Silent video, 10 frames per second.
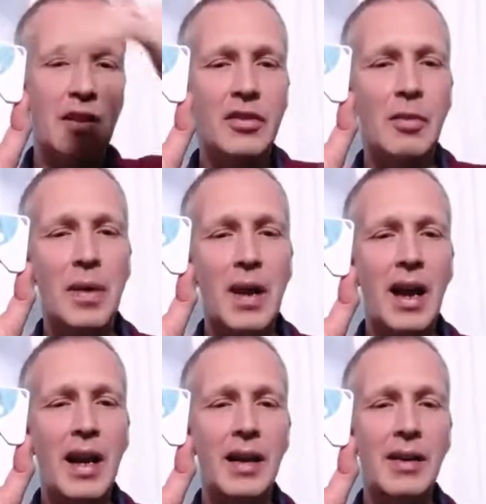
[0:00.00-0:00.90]

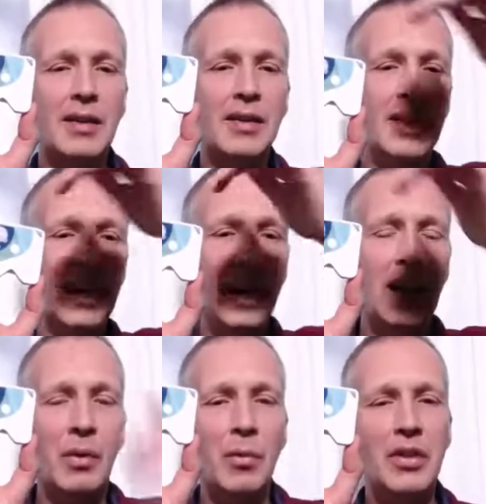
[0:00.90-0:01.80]
supplying the
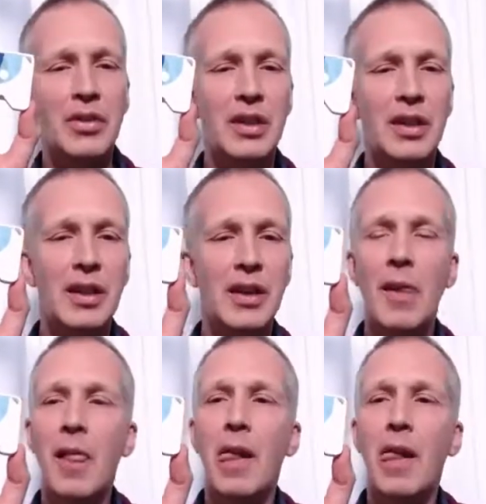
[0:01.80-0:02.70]
Healy with the